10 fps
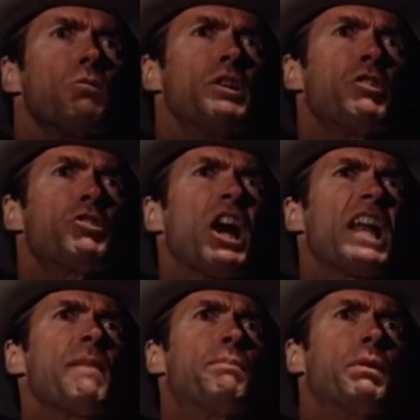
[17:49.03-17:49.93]
Will you
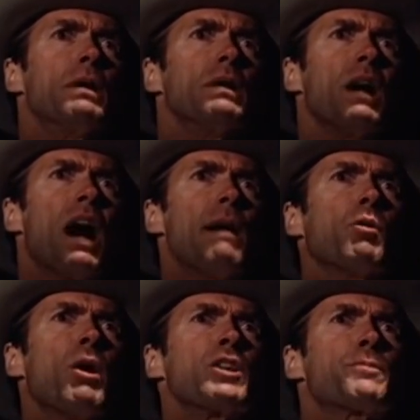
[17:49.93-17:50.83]
shut up? I'm
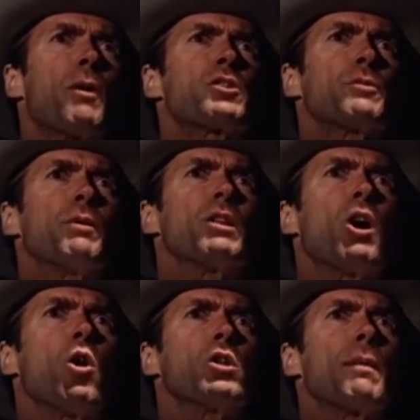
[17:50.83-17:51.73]
the one who's supposed to promote.
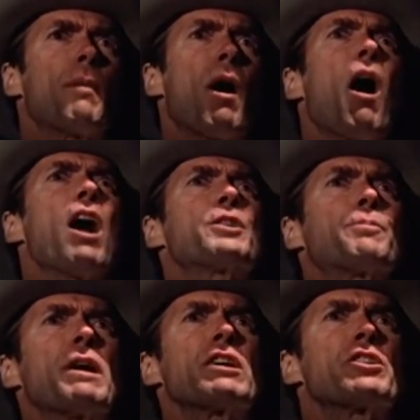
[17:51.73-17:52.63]
Clint
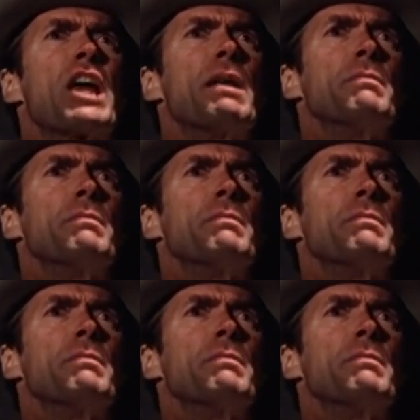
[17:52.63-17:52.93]
cast his